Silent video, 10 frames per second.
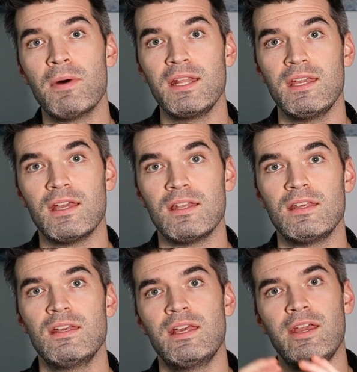money in,
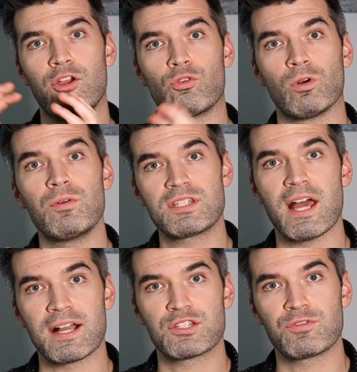it grows
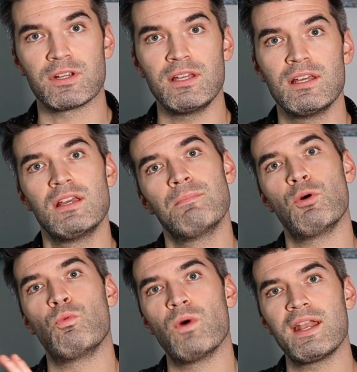tax-free,
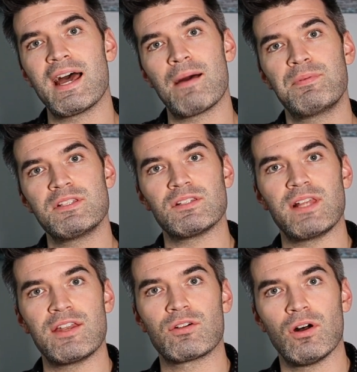but what happens
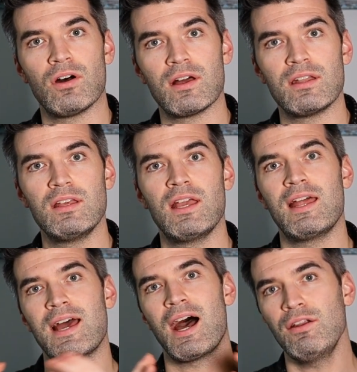later on,
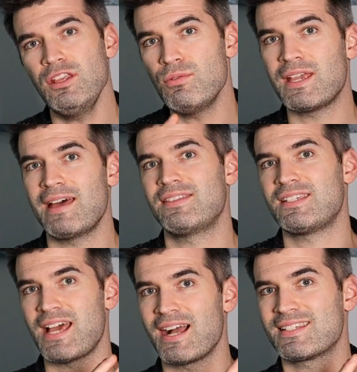and how do you get the
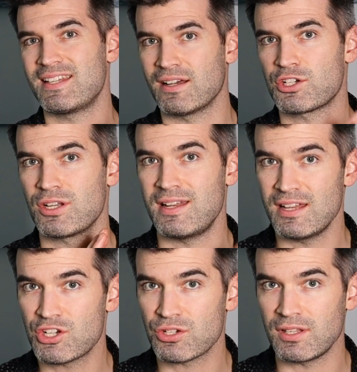tax deduction
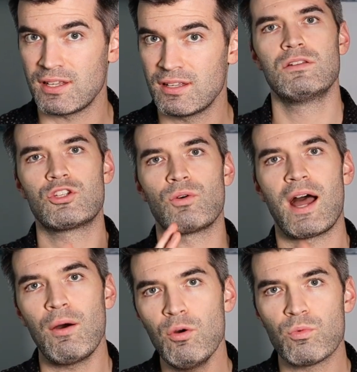initially? So
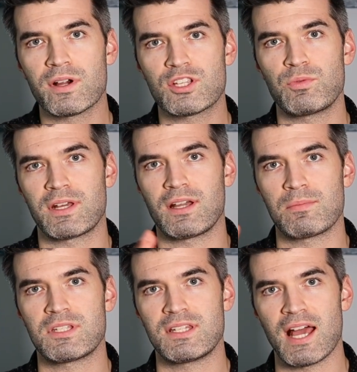how it works when it
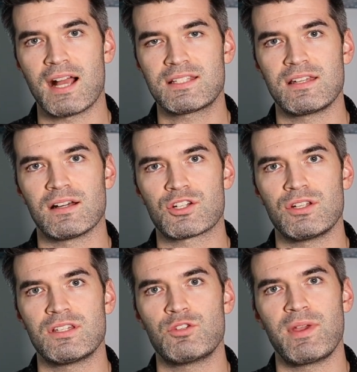comes to tax
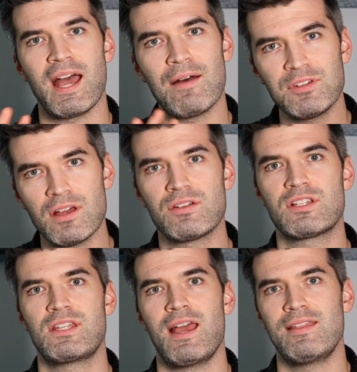deductions is we have to
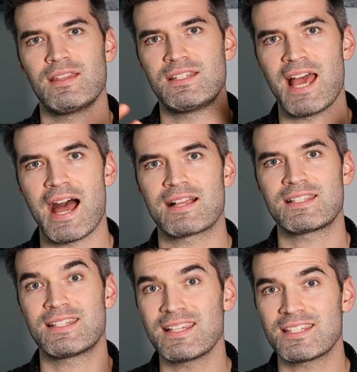understand the tax
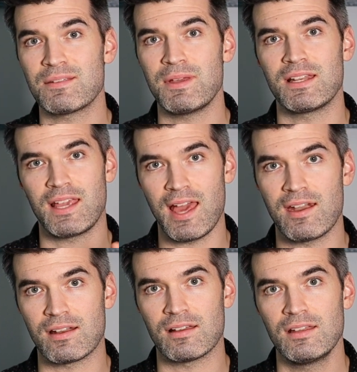system in
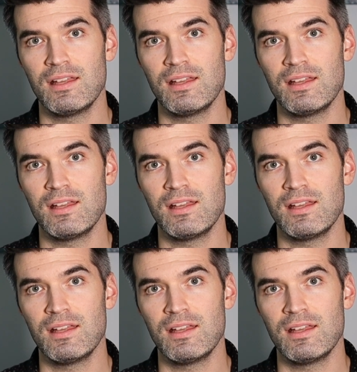Canada,